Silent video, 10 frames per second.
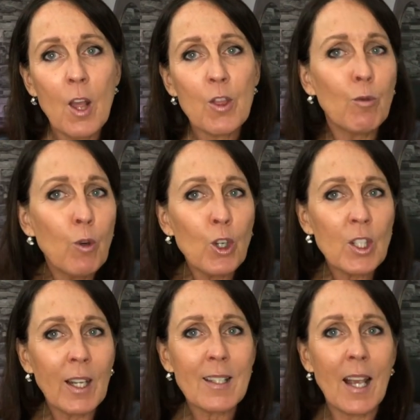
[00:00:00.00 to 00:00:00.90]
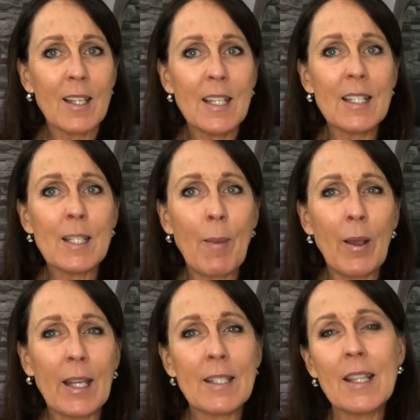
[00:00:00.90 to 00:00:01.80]
The Rorschach test isn't about
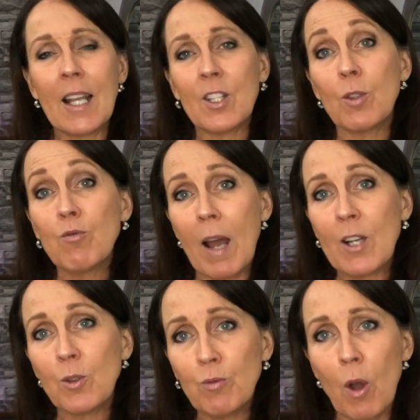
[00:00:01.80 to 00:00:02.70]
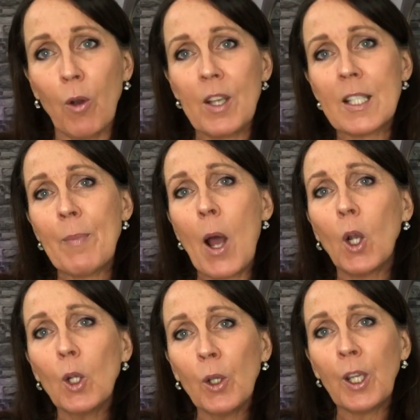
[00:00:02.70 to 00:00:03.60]
getting the answer right or wrong, it's about
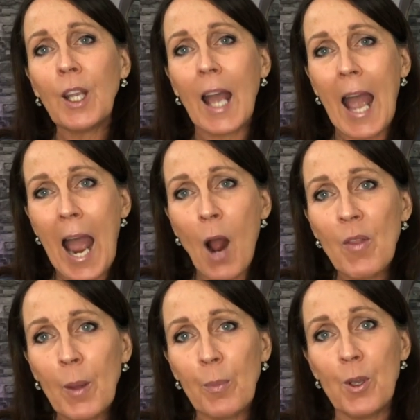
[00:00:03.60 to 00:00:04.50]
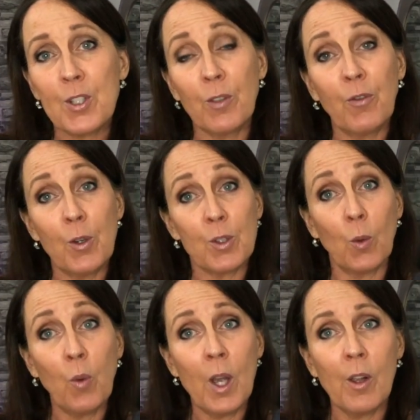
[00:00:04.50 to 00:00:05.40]
looking at how that person views the
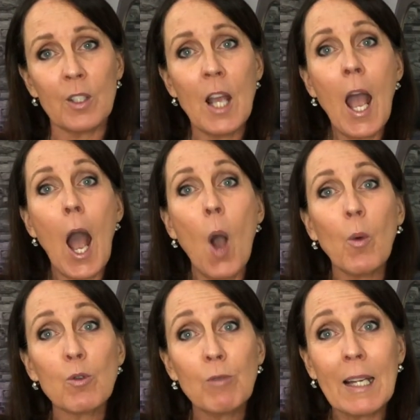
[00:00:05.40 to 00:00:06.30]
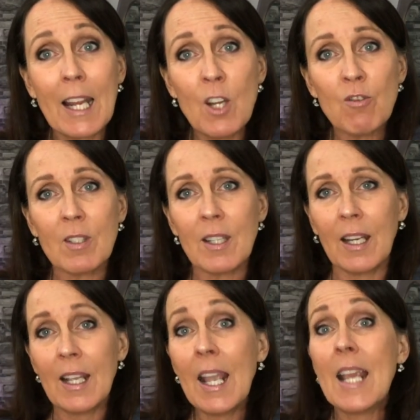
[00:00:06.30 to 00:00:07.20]
world, and what's really
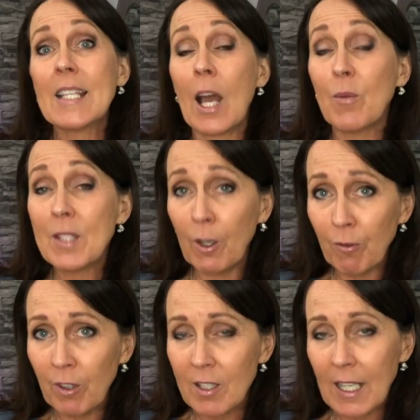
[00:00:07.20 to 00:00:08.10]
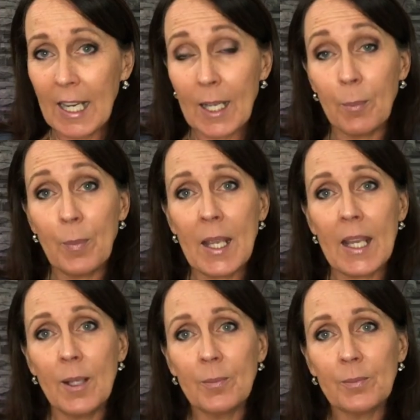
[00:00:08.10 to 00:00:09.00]
interesting is how different it can be.